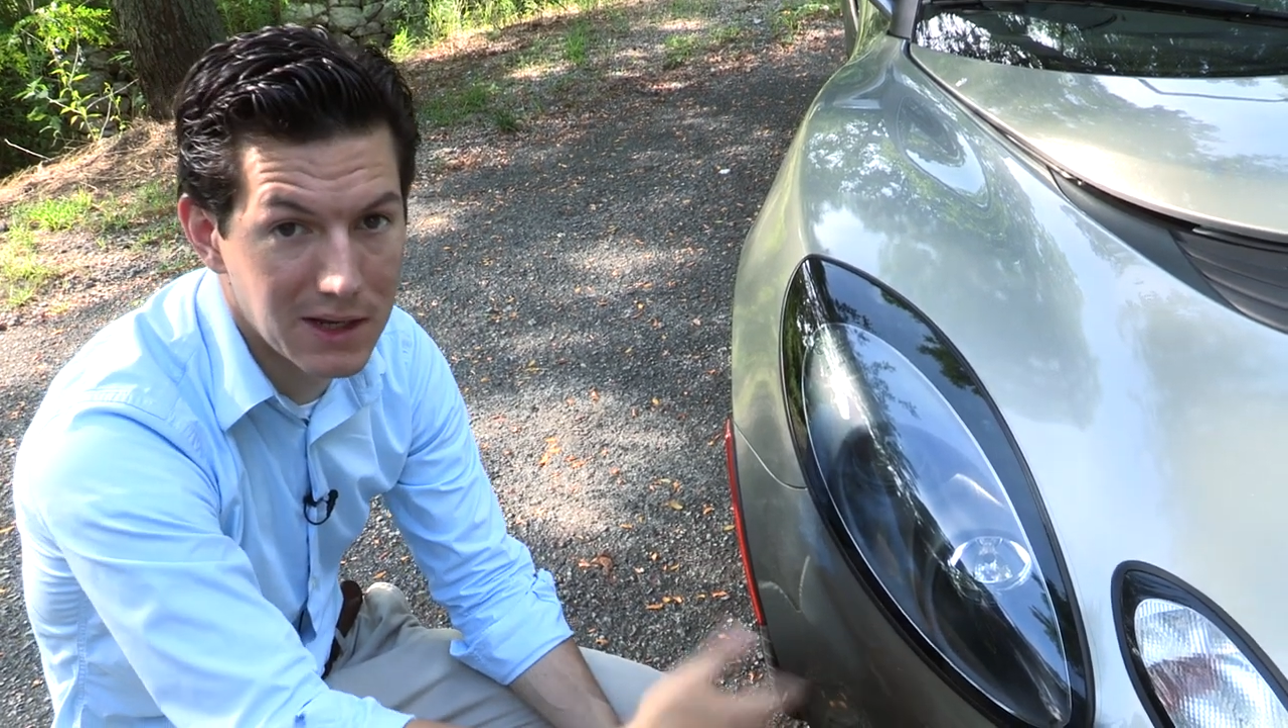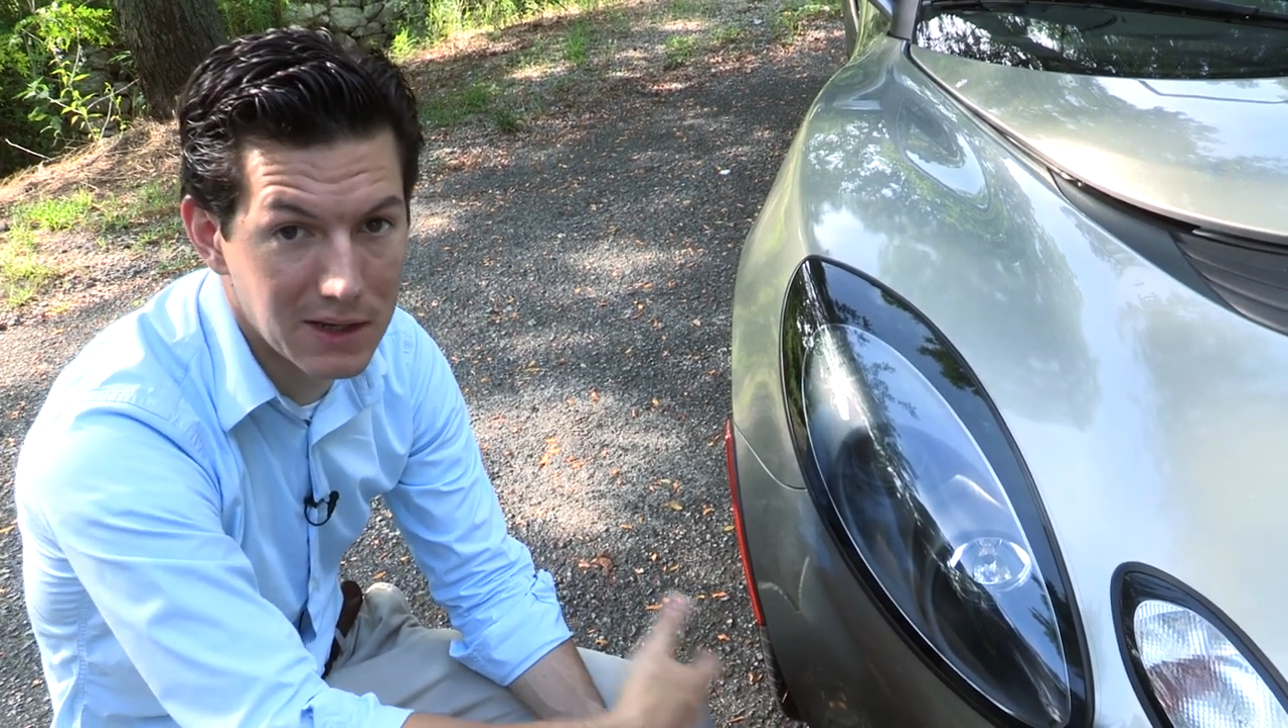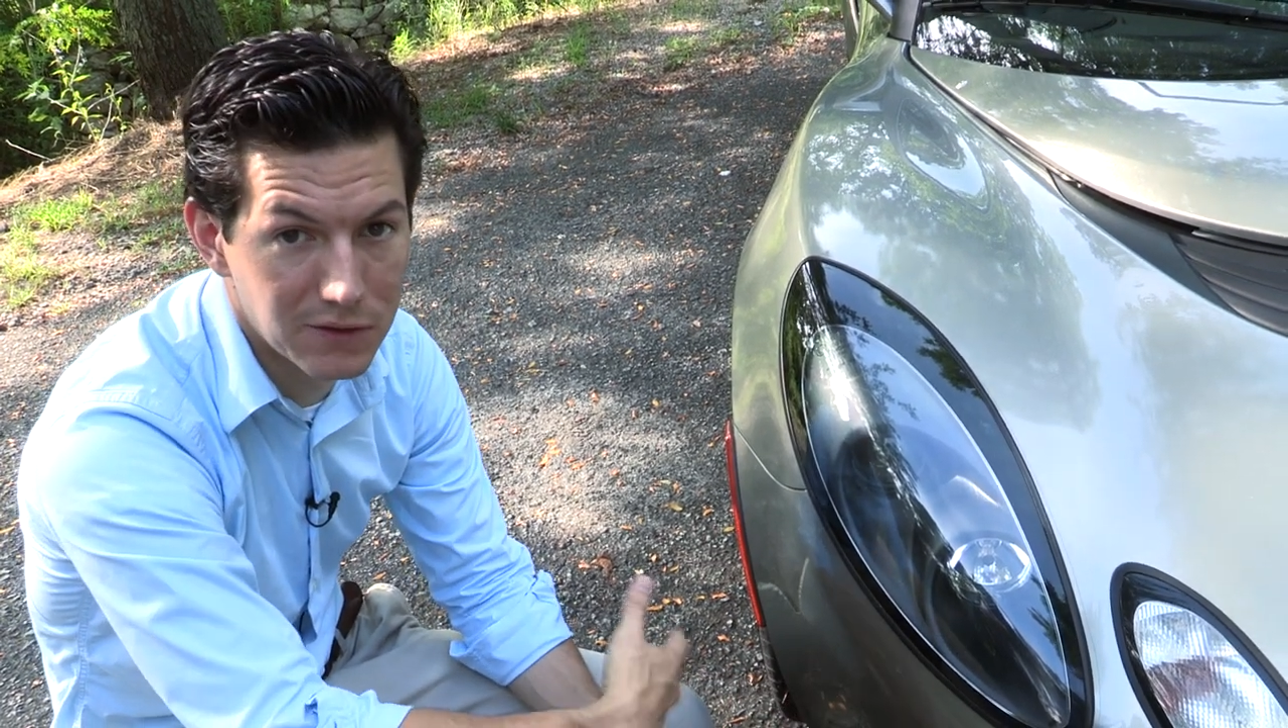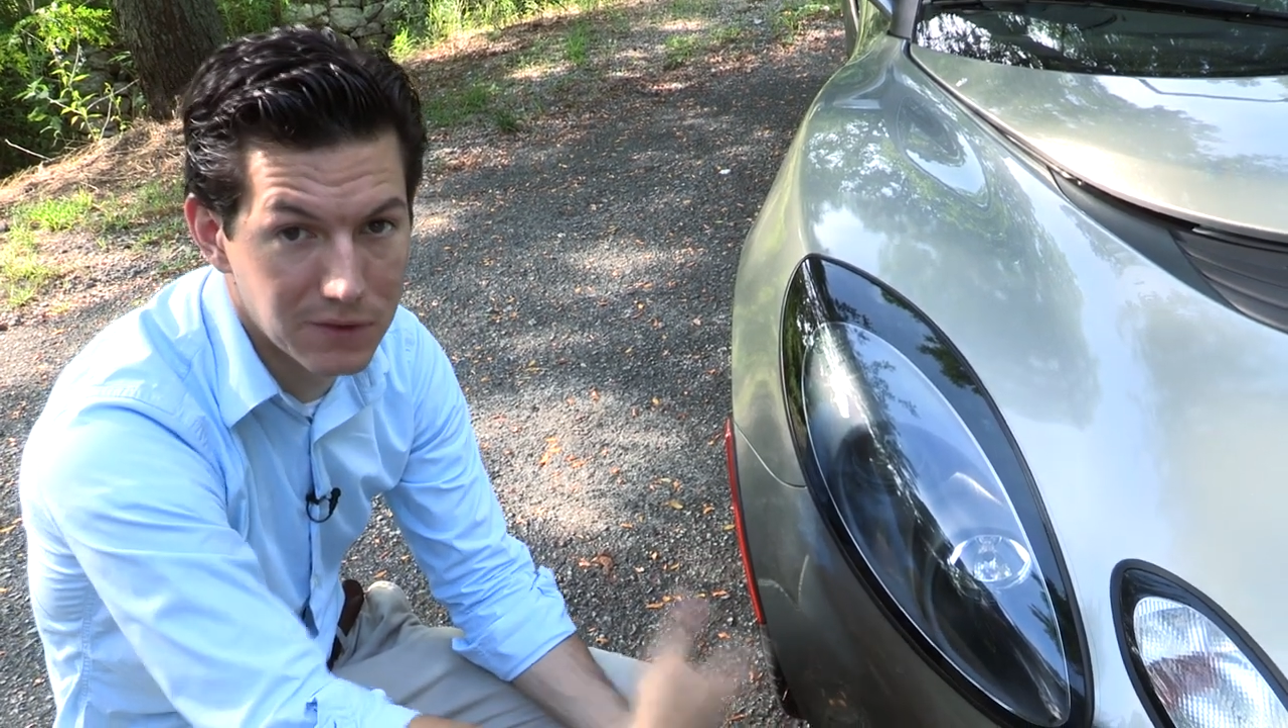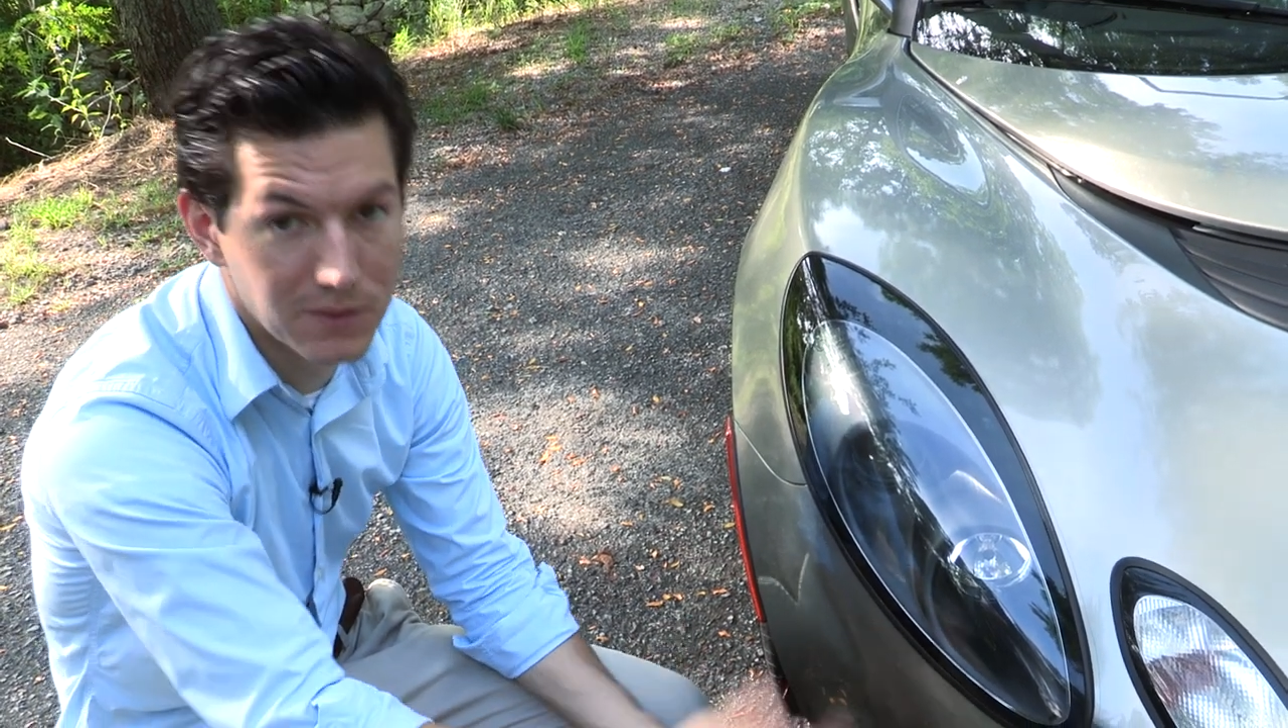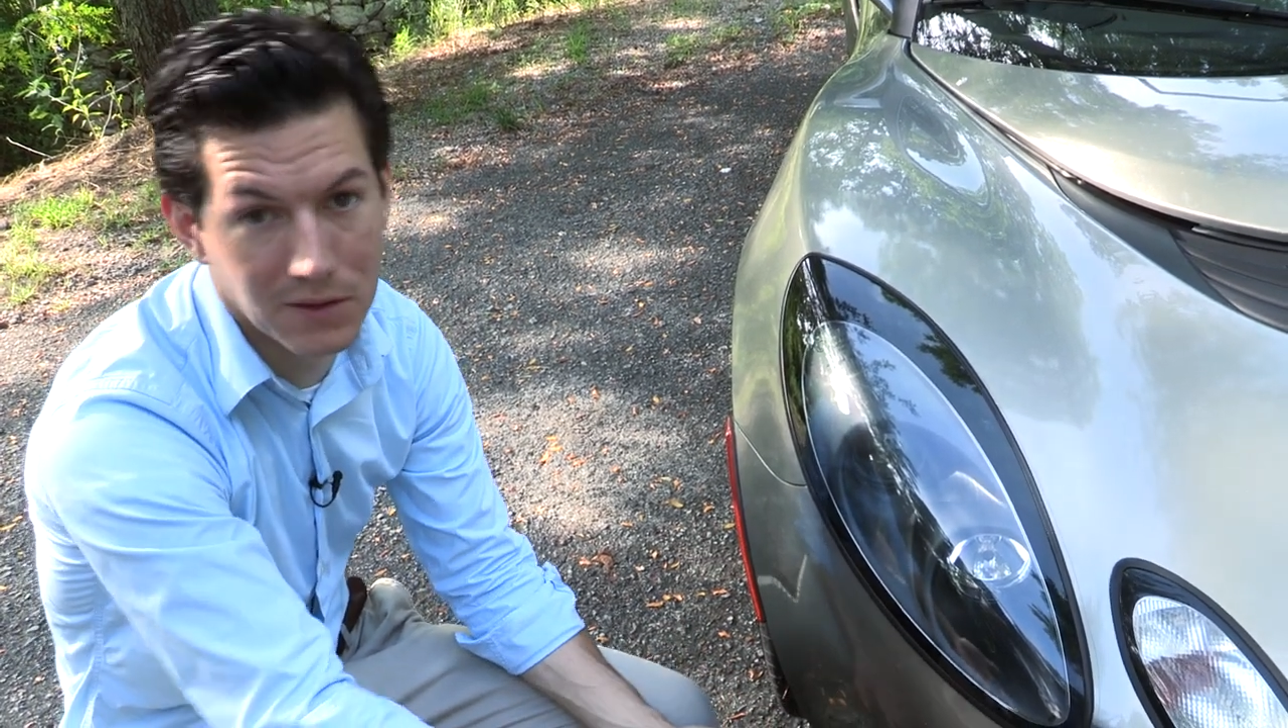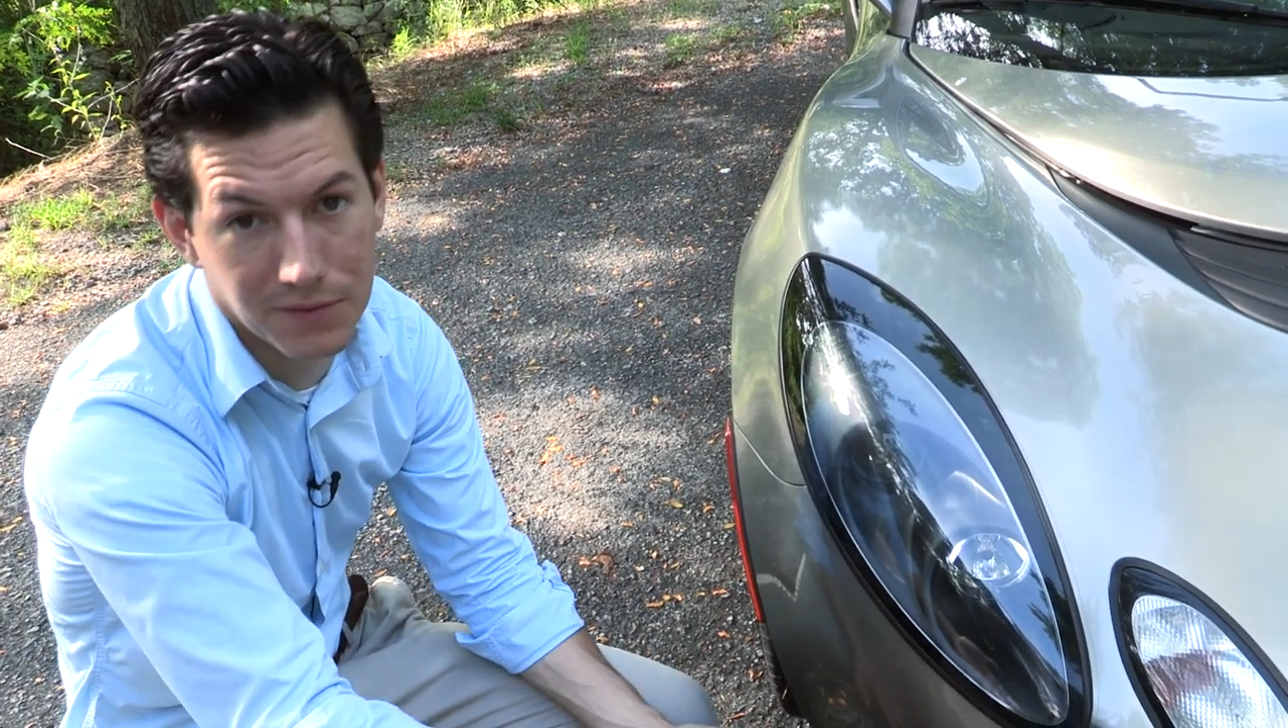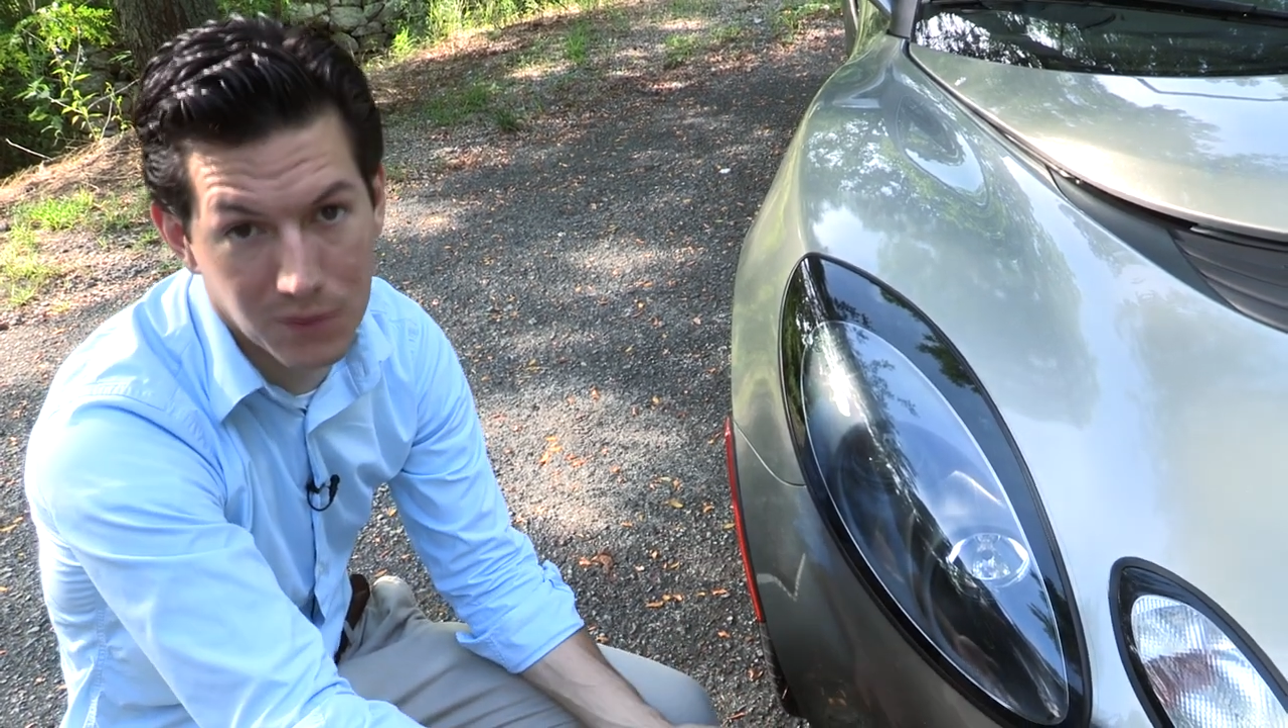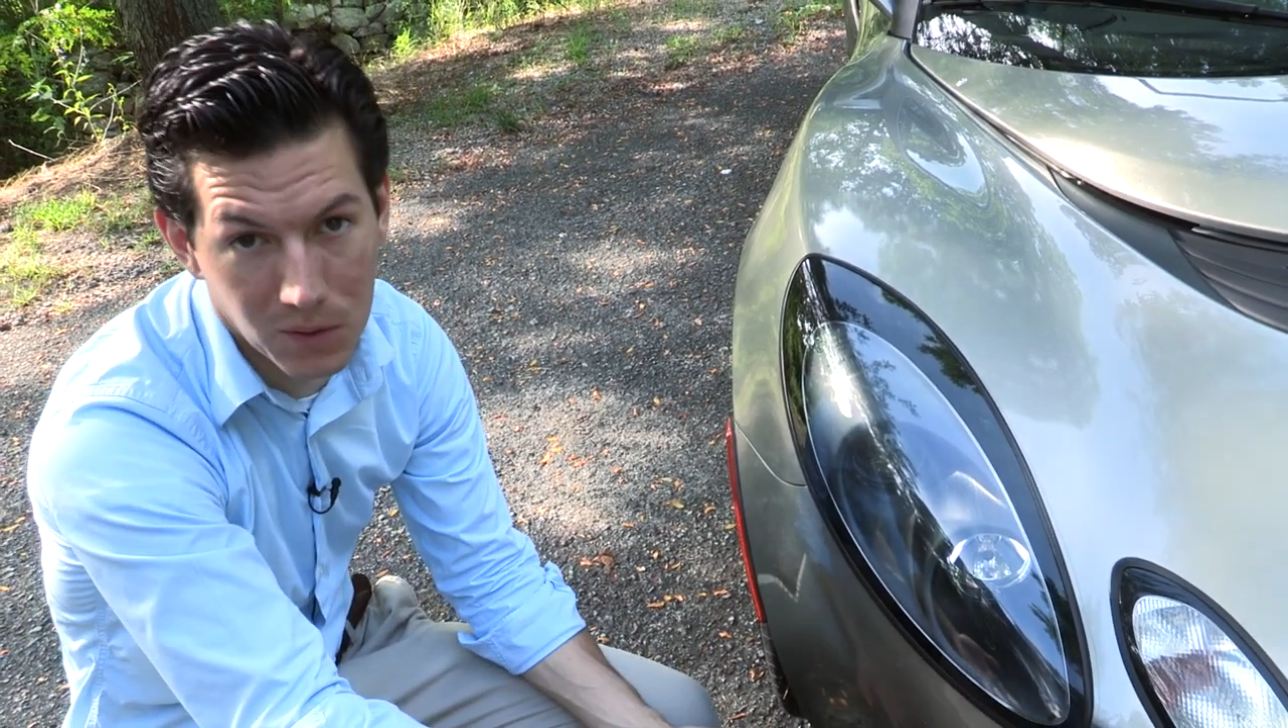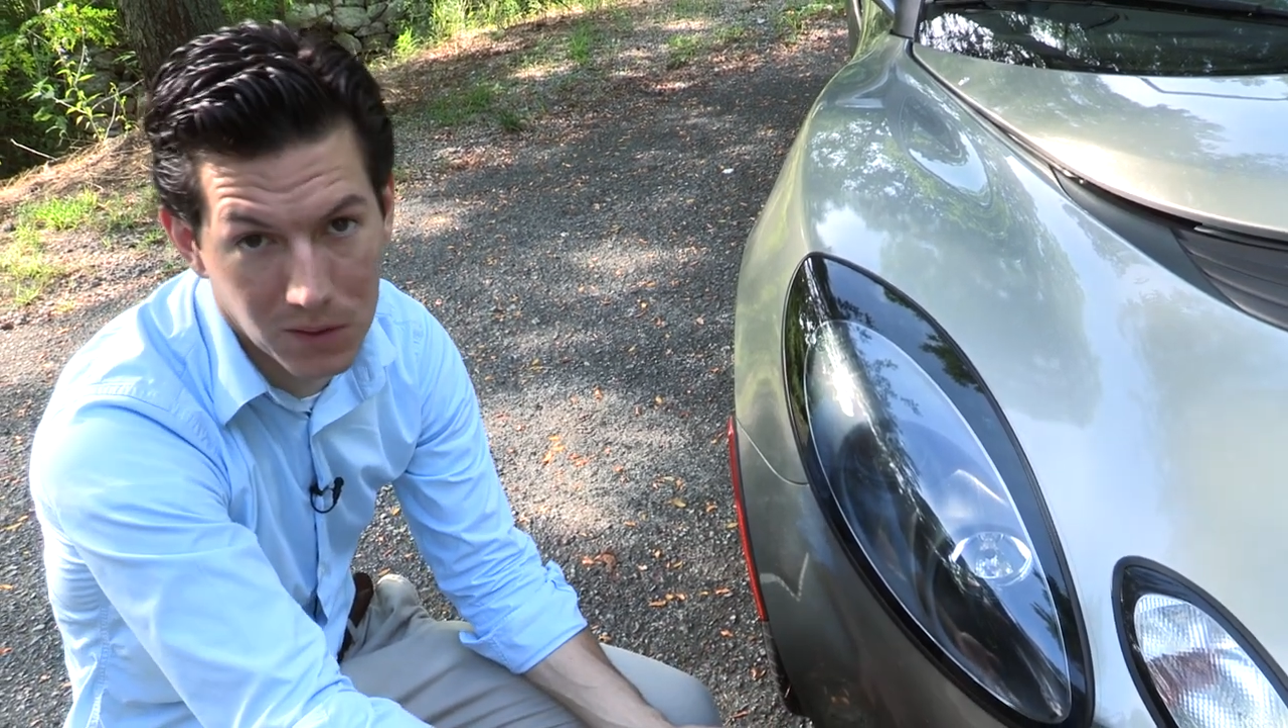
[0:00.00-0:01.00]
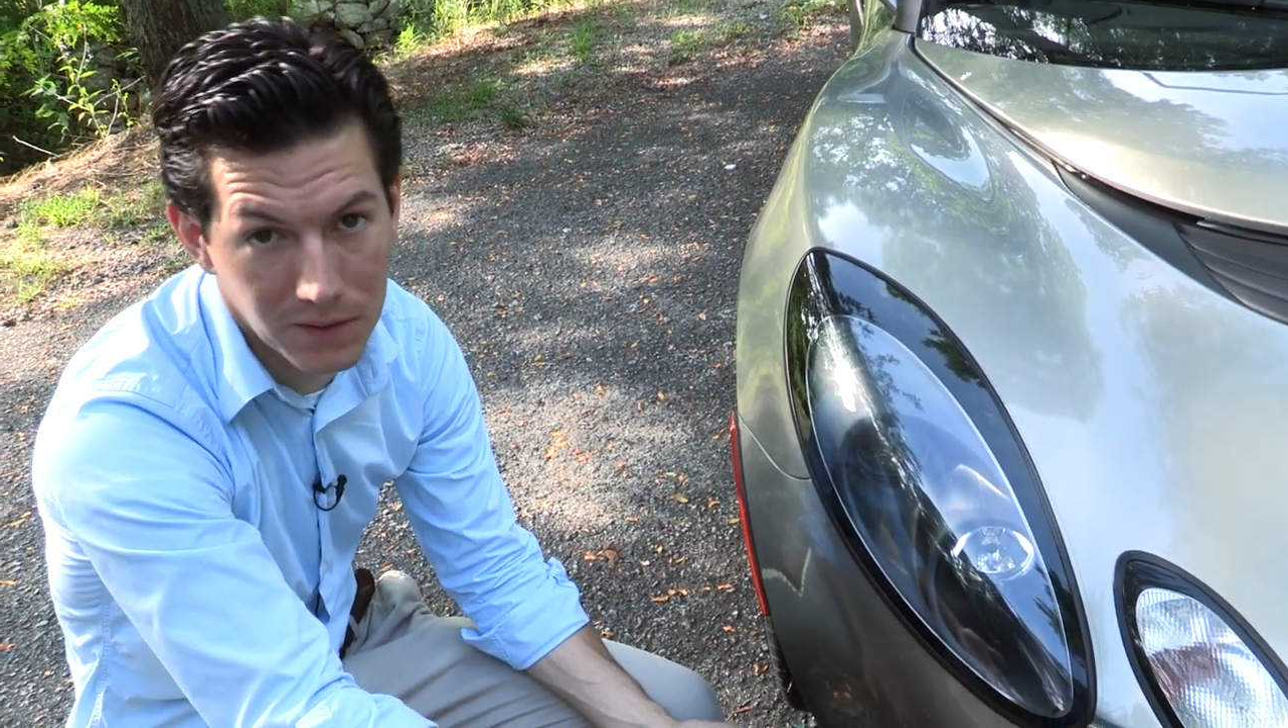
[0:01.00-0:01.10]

and so therefore